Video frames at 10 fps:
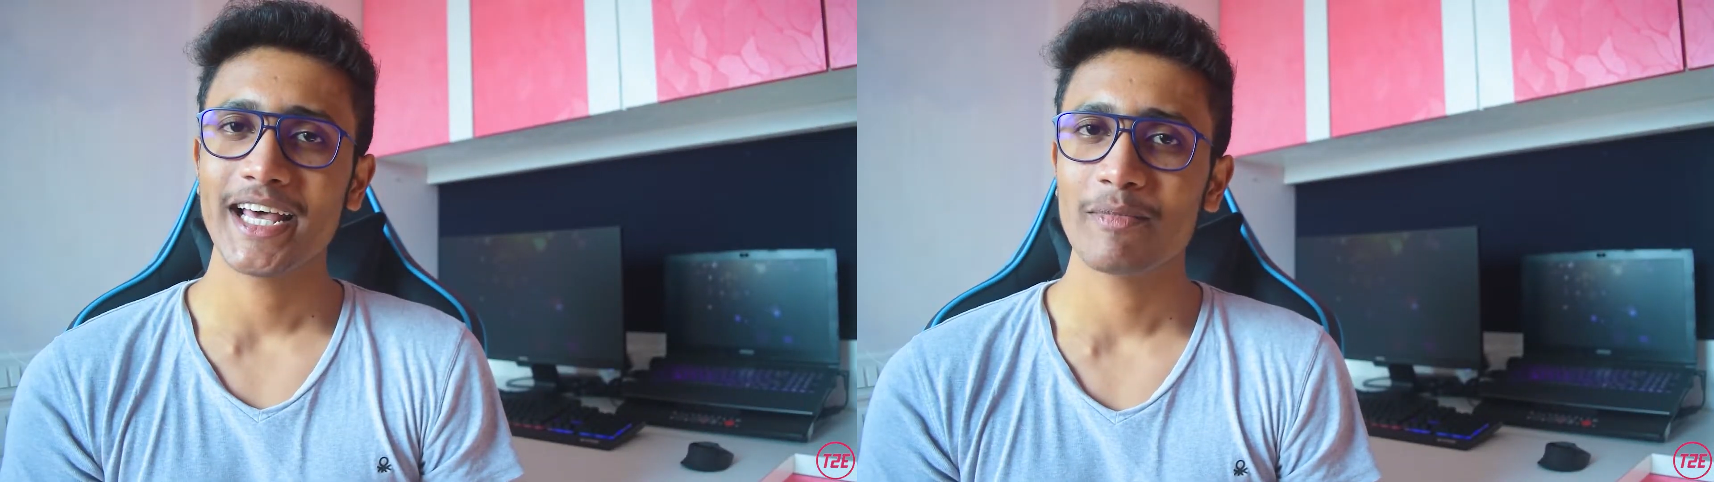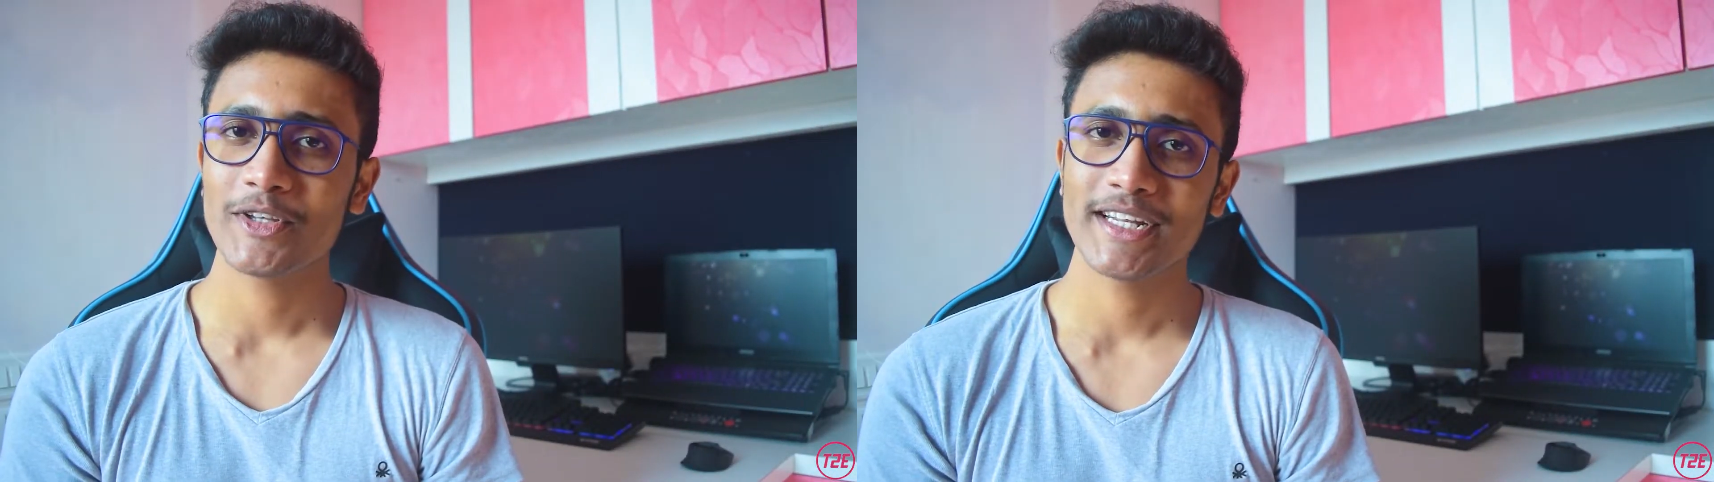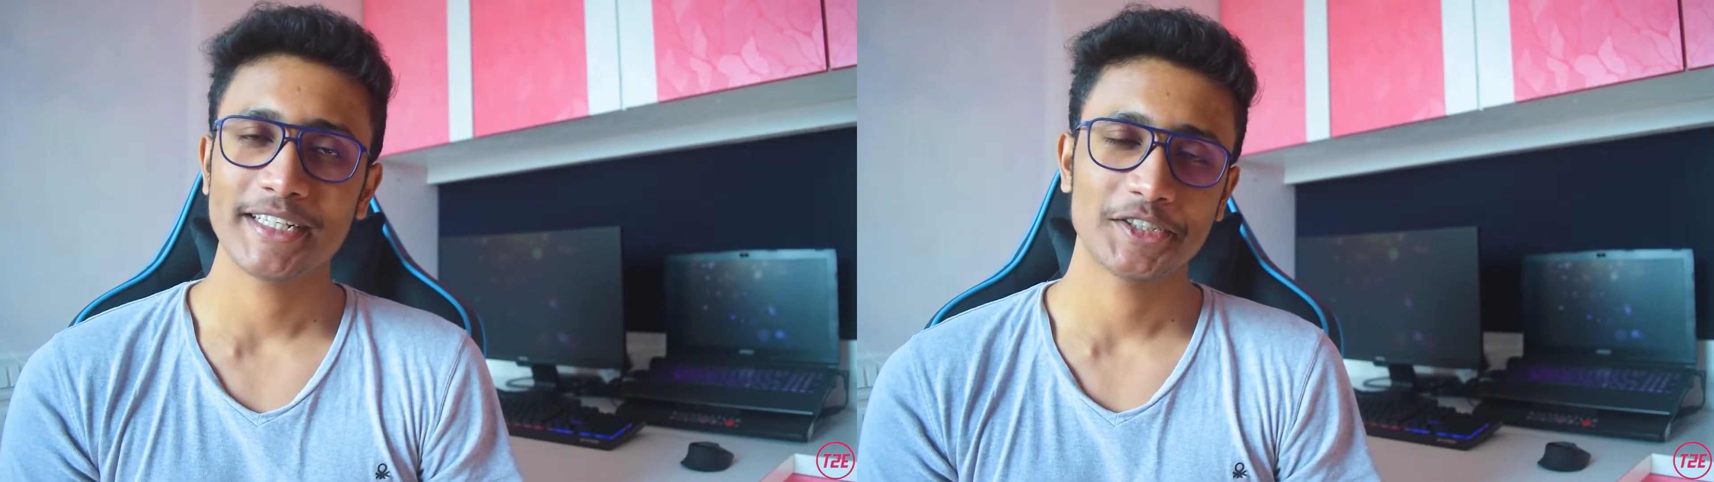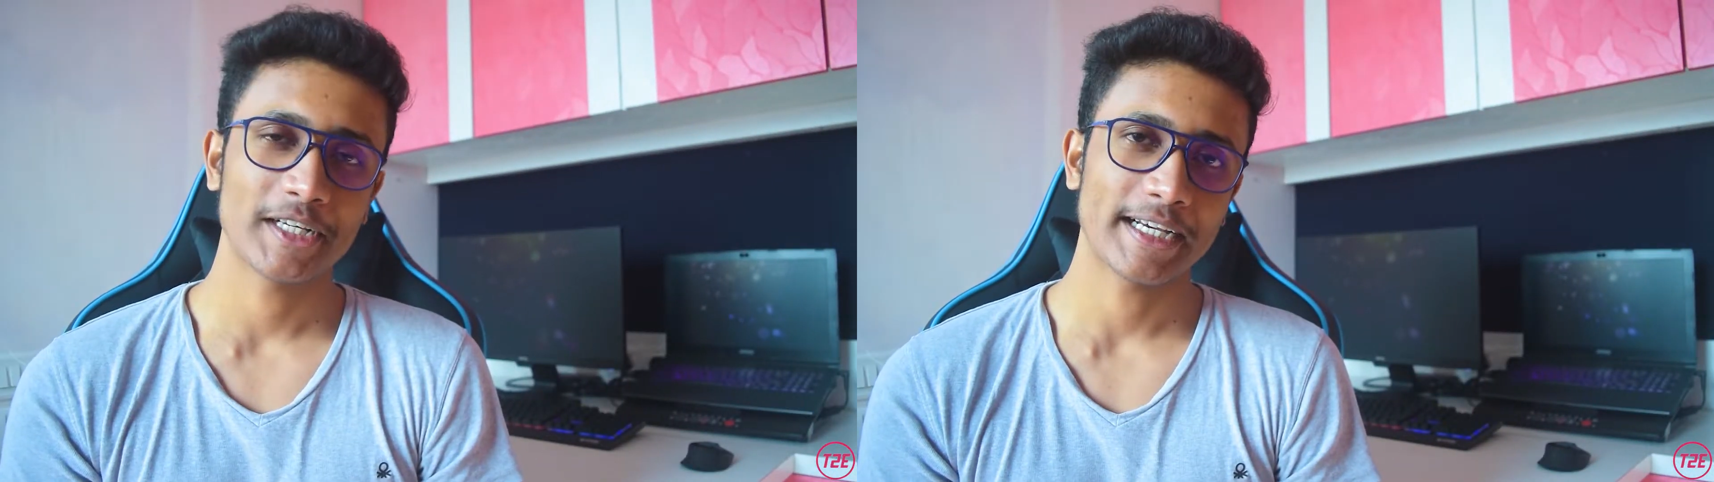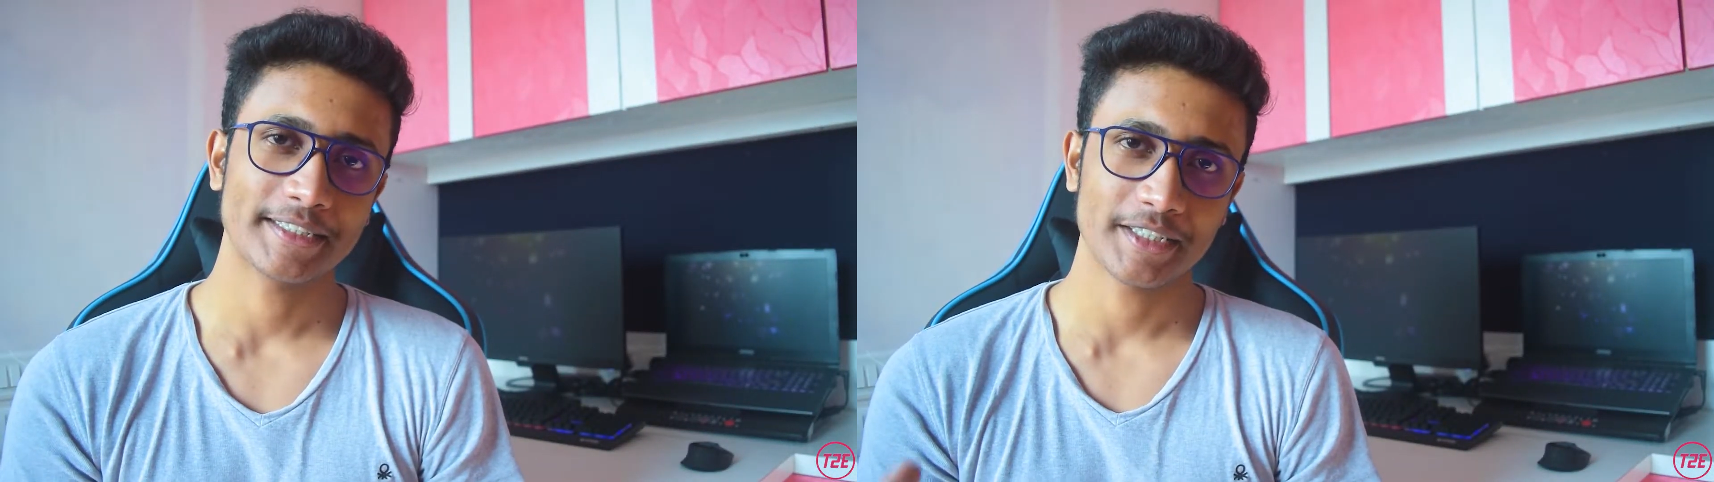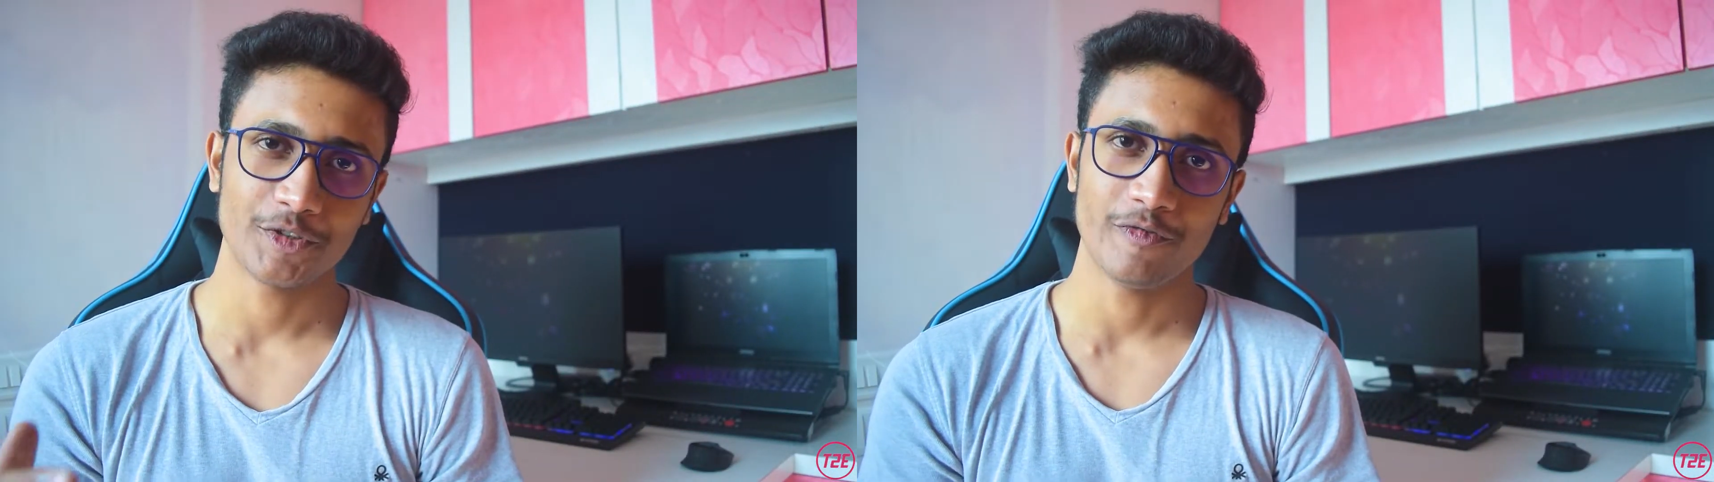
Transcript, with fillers: app on the list guys is